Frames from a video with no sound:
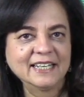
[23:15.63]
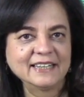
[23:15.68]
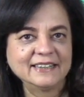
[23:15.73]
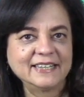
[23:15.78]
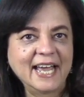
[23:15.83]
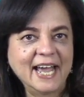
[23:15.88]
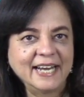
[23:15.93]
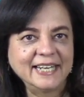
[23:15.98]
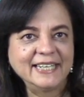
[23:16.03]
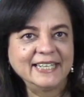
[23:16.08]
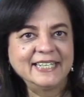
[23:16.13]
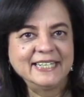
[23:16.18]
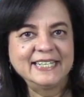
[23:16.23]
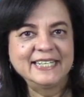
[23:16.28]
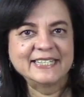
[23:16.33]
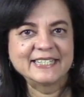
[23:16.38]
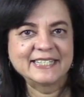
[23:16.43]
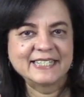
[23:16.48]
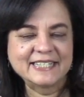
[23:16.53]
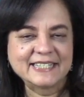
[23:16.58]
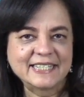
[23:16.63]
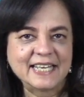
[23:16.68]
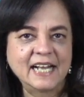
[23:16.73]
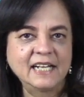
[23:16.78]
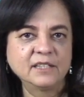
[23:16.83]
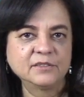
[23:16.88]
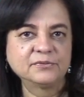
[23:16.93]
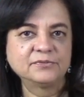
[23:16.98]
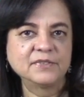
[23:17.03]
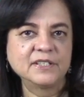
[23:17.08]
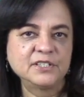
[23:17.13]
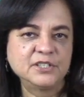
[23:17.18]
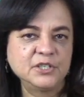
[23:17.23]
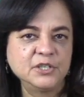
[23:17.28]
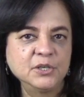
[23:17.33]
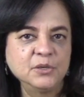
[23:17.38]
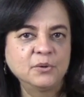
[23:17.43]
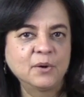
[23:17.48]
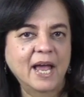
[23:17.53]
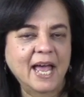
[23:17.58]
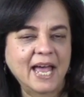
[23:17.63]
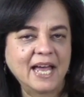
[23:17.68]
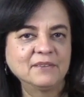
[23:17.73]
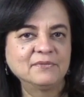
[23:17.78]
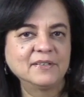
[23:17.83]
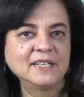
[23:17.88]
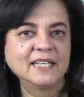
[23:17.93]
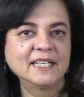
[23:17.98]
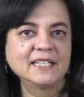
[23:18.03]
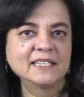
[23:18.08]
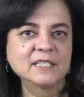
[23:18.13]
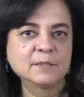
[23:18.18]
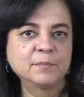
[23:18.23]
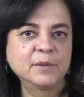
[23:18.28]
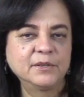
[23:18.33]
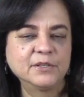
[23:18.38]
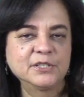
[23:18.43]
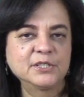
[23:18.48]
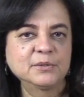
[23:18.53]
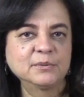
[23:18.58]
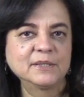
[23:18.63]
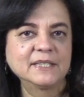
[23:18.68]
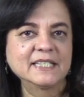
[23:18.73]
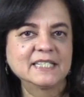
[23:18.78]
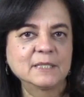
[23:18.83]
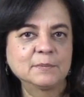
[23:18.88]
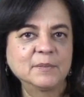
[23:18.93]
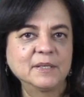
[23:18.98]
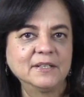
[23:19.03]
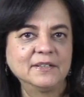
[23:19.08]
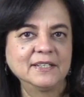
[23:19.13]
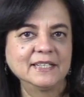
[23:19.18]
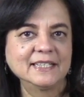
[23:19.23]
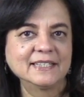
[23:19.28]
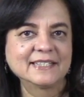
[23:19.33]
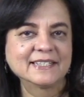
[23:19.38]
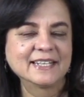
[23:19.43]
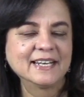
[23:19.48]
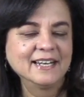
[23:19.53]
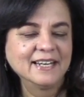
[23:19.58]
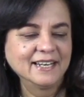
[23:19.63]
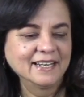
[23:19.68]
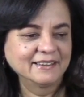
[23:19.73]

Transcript: That in itself is you having a spiritual experience.